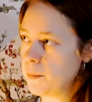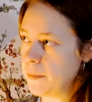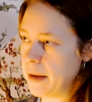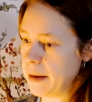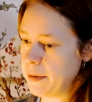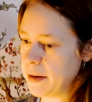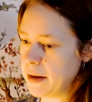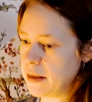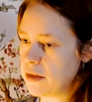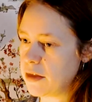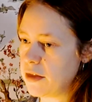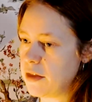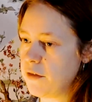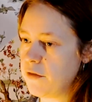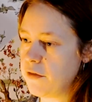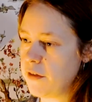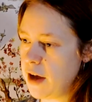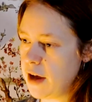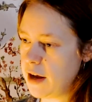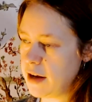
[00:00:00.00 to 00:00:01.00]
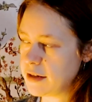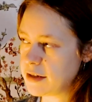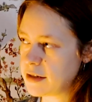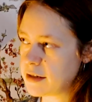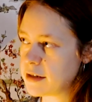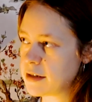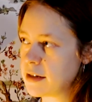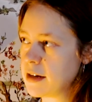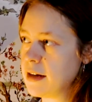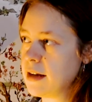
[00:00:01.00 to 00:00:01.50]
maybe the
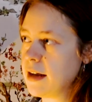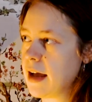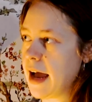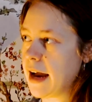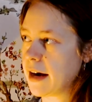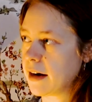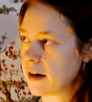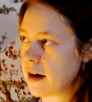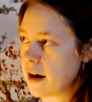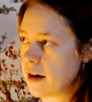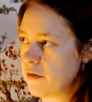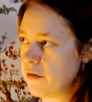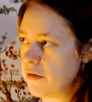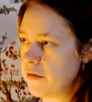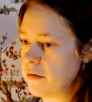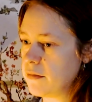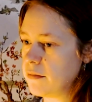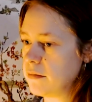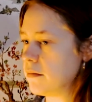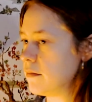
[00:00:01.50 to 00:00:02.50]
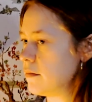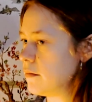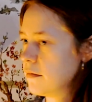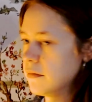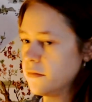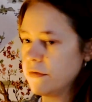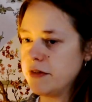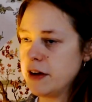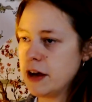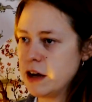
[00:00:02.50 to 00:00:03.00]
verse and a kind of
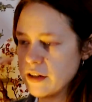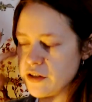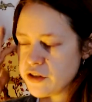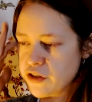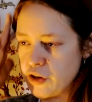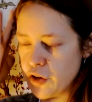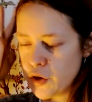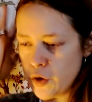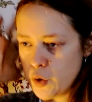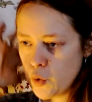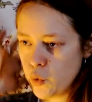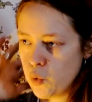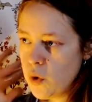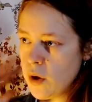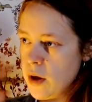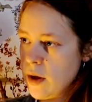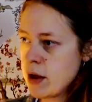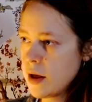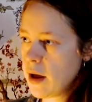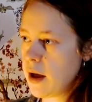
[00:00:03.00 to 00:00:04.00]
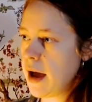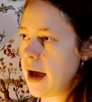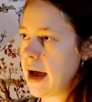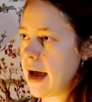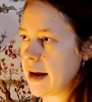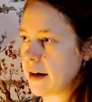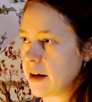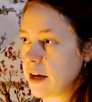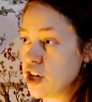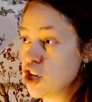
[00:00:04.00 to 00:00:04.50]
verse 2,
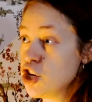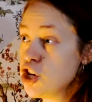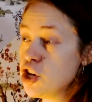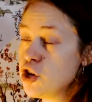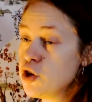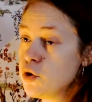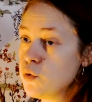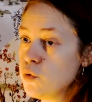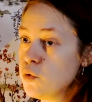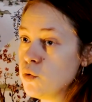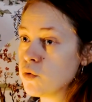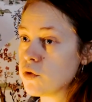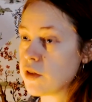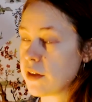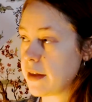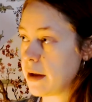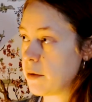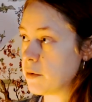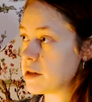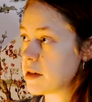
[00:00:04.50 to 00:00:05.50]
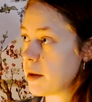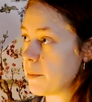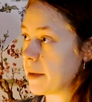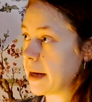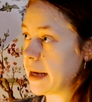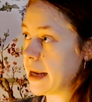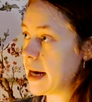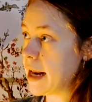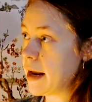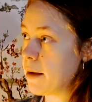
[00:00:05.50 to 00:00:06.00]
and I knew that there was
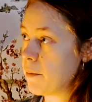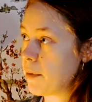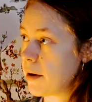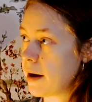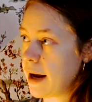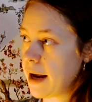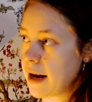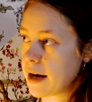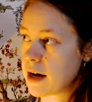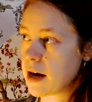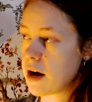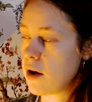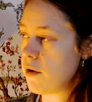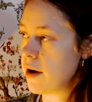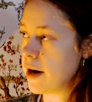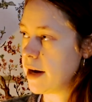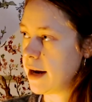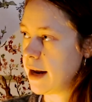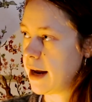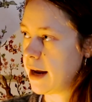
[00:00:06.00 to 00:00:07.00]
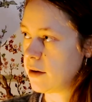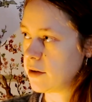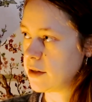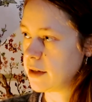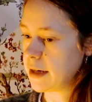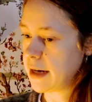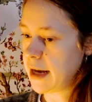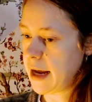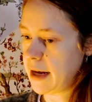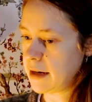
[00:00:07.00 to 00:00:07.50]
something in it, but I had no idea how to
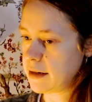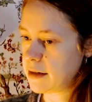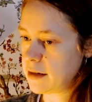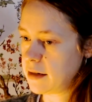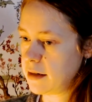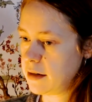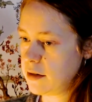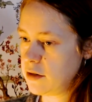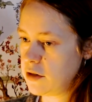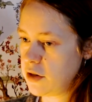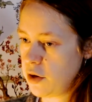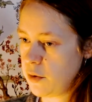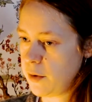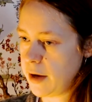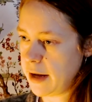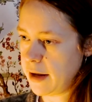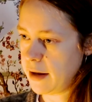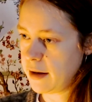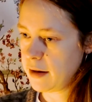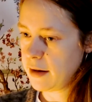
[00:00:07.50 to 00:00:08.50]
get to it.